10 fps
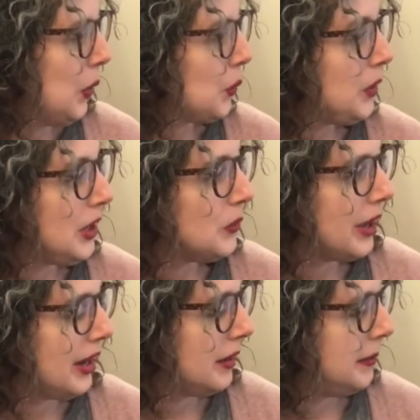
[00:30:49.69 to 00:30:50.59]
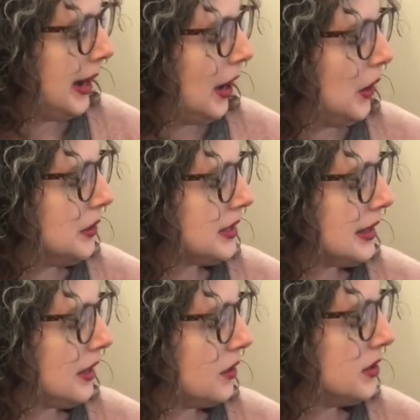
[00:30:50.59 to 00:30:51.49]
We read about
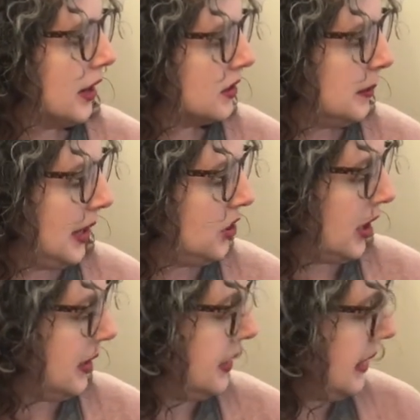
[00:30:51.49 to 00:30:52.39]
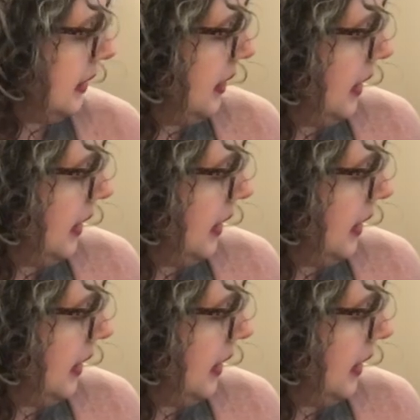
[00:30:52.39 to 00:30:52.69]
little Dr. Mae Jennison.